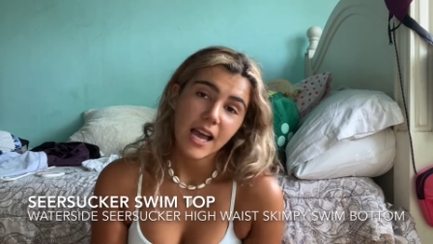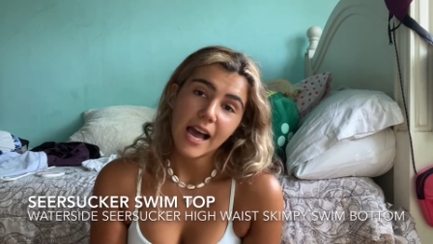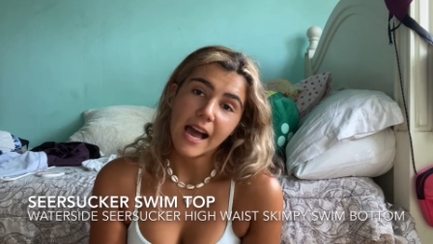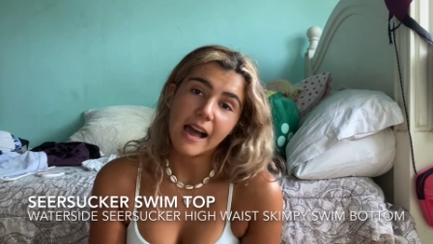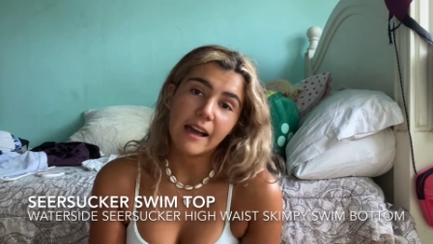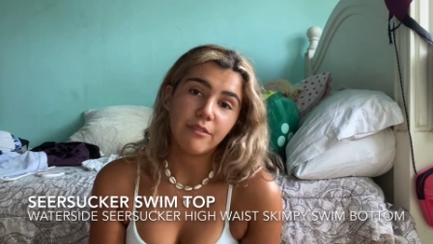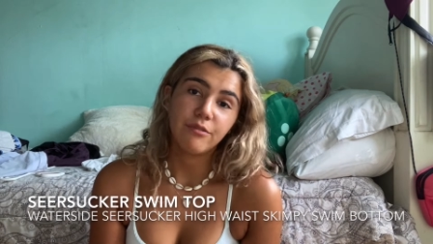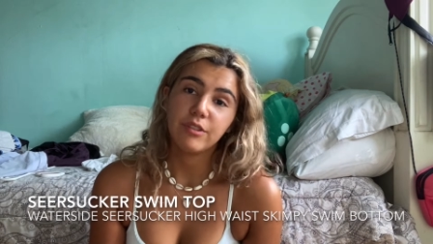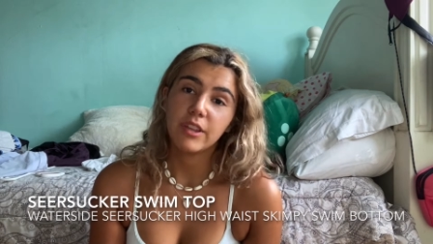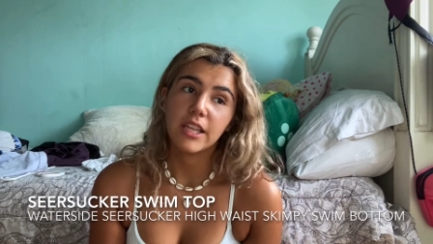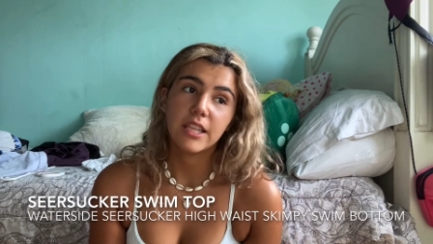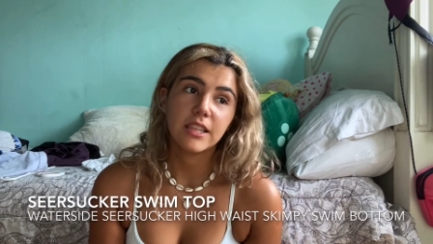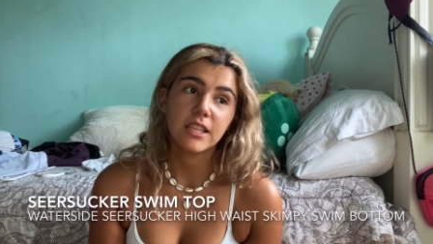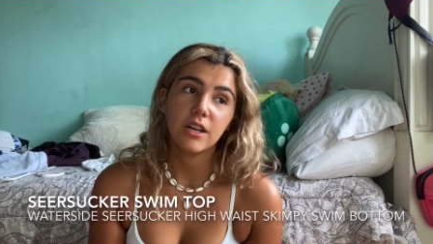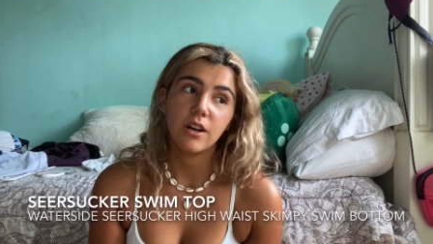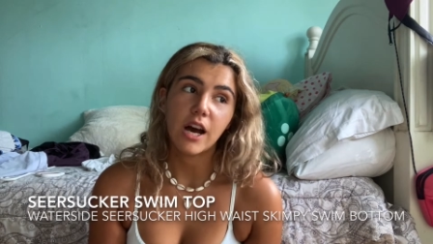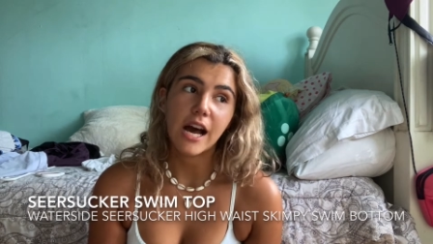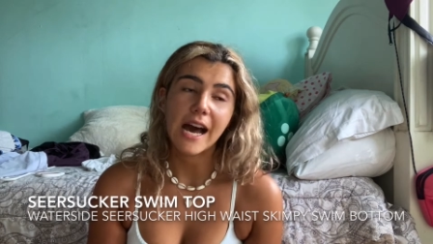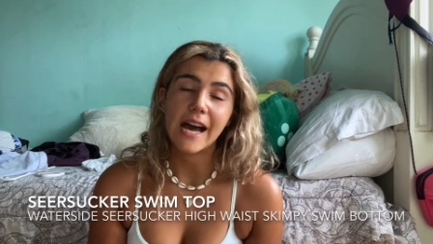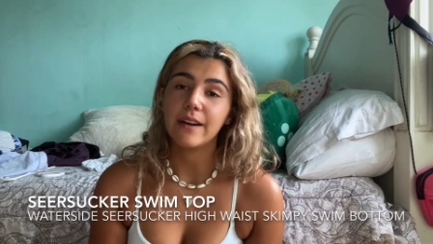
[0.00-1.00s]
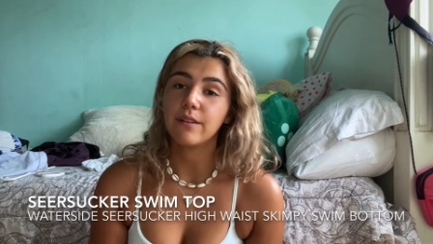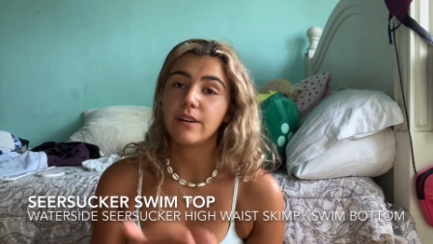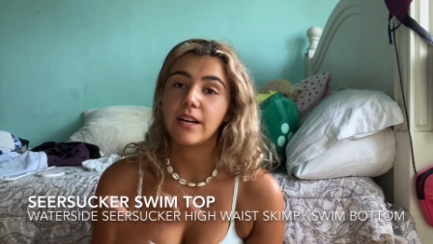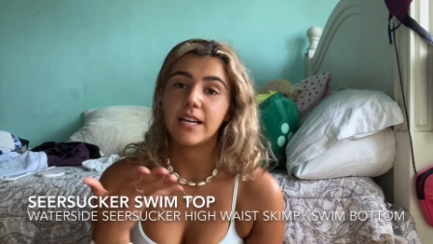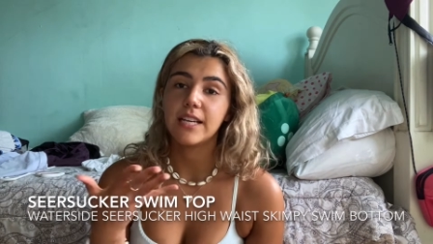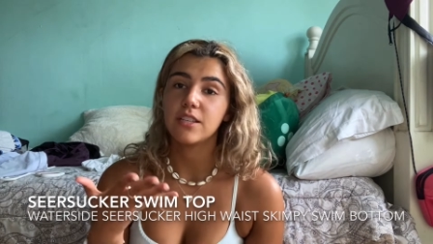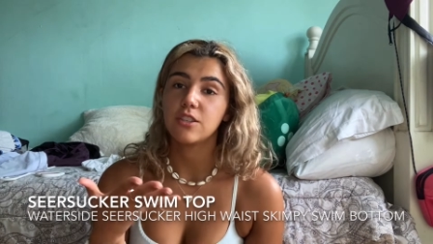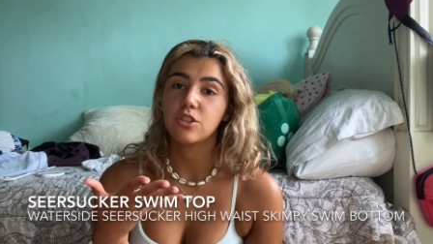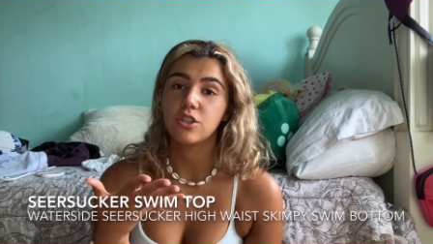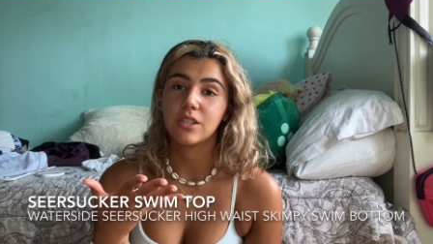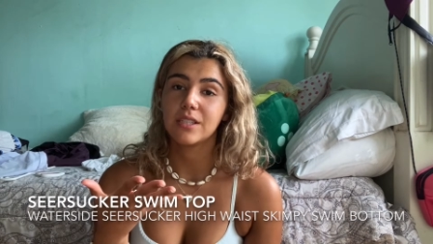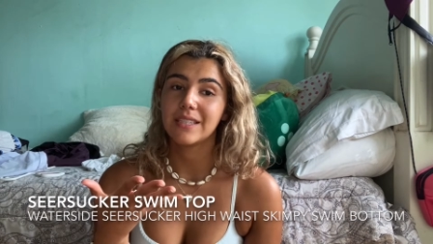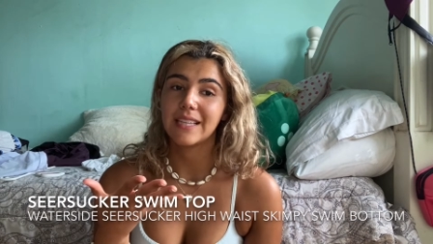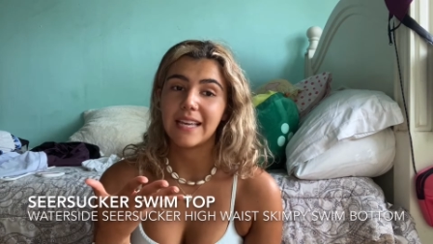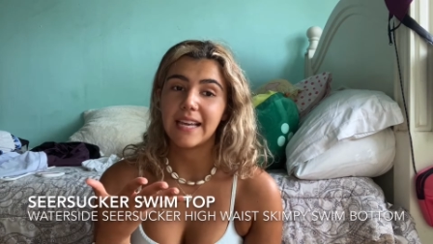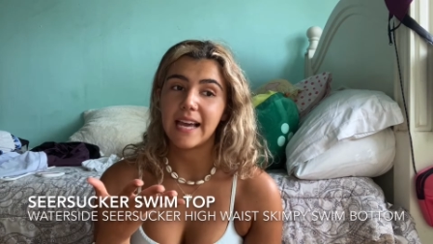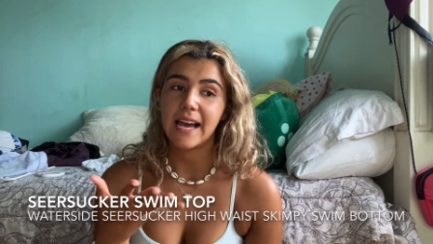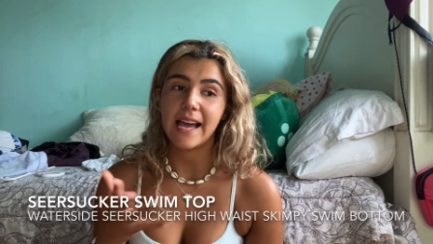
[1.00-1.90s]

I feel like the high rise just like